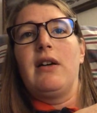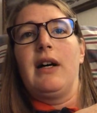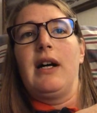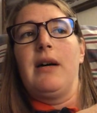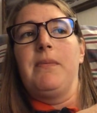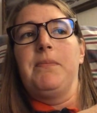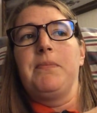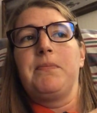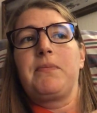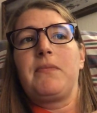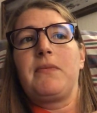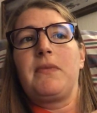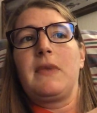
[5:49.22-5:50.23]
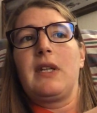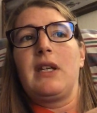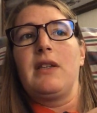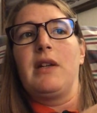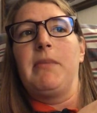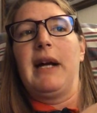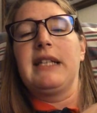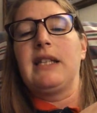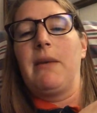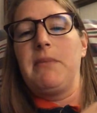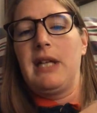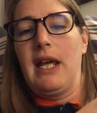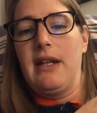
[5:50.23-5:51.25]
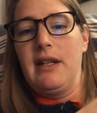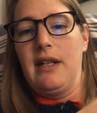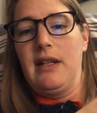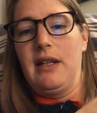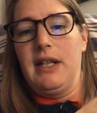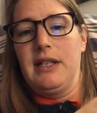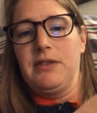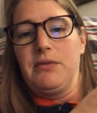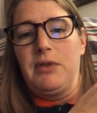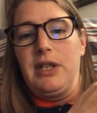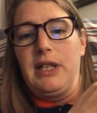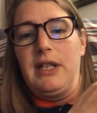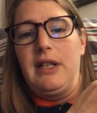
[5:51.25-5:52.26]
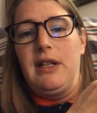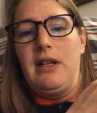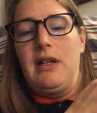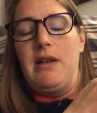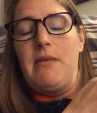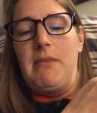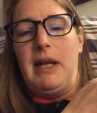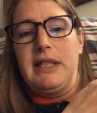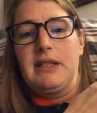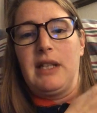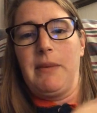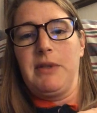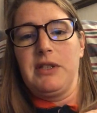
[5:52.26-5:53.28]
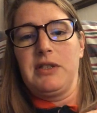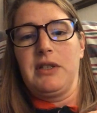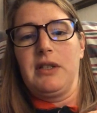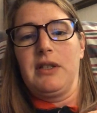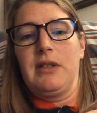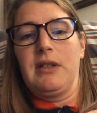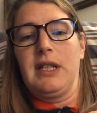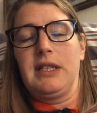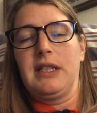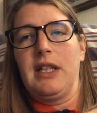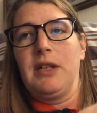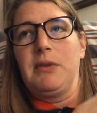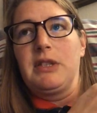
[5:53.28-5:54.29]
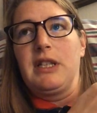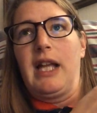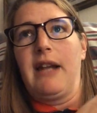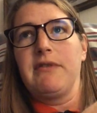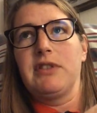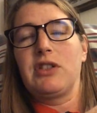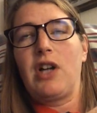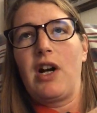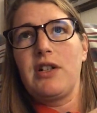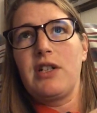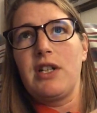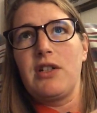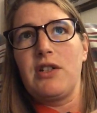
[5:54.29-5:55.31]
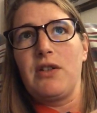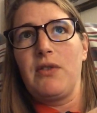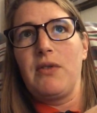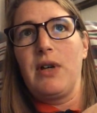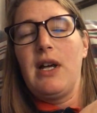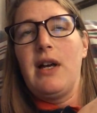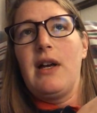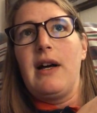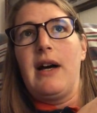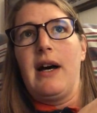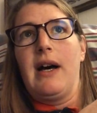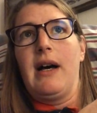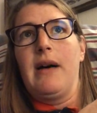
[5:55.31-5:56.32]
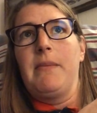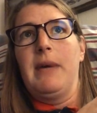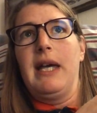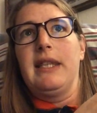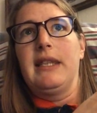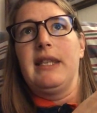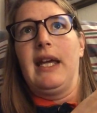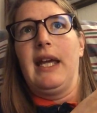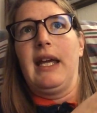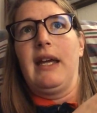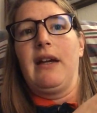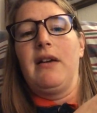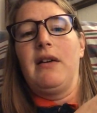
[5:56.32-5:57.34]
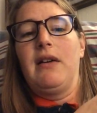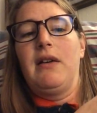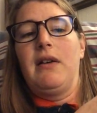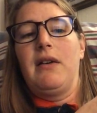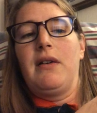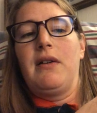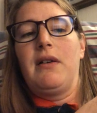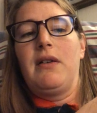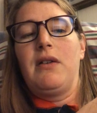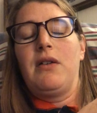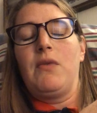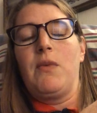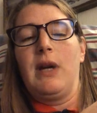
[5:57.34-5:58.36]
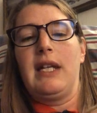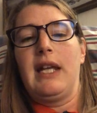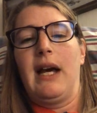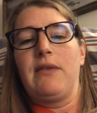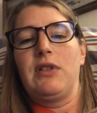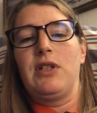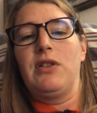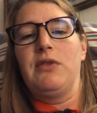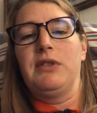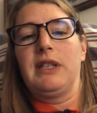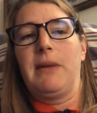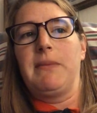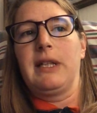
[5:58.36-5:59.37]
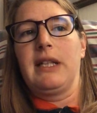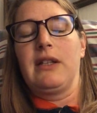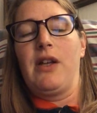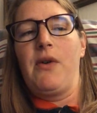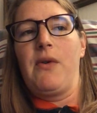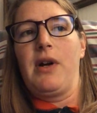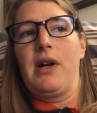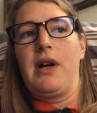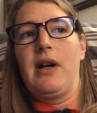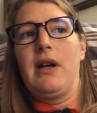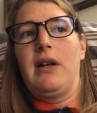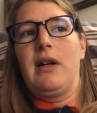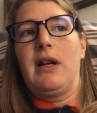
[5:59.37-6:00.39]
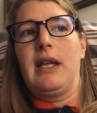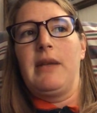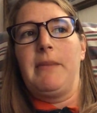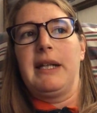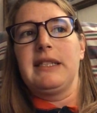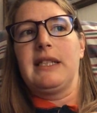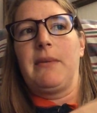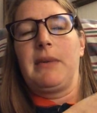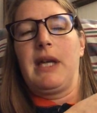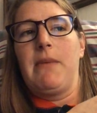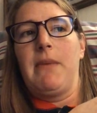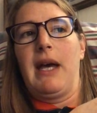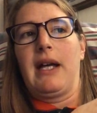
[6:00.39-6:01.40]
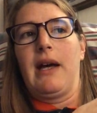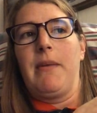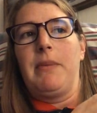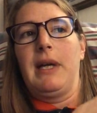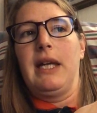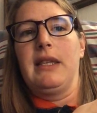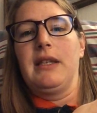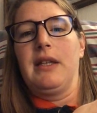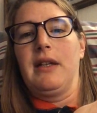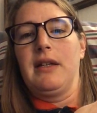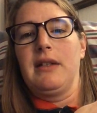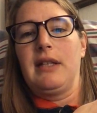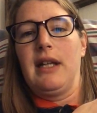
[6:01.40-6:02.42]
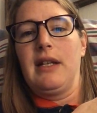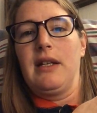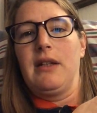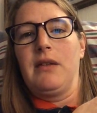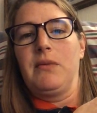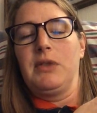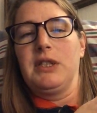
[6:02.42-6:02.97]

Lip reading: their bicep tendon is really messed up. They said there was a lot of scar tissue, and they went down to do something lower on the bicep, came back up, and the tendon